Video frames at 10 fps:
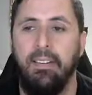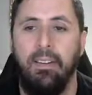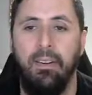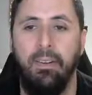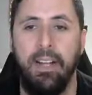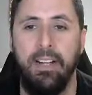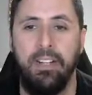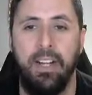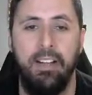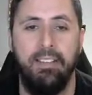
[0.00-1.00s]
Oh, 90
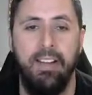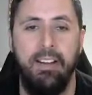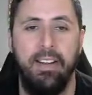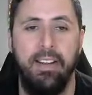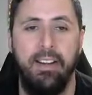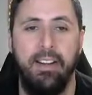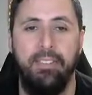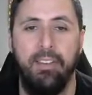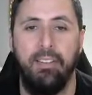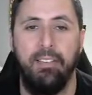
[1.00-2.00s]
Shaun Alexander to end it
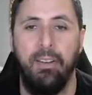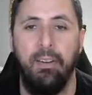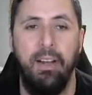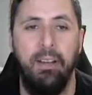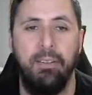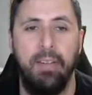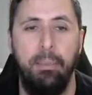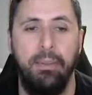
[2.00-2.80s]
off there. So a uh, couple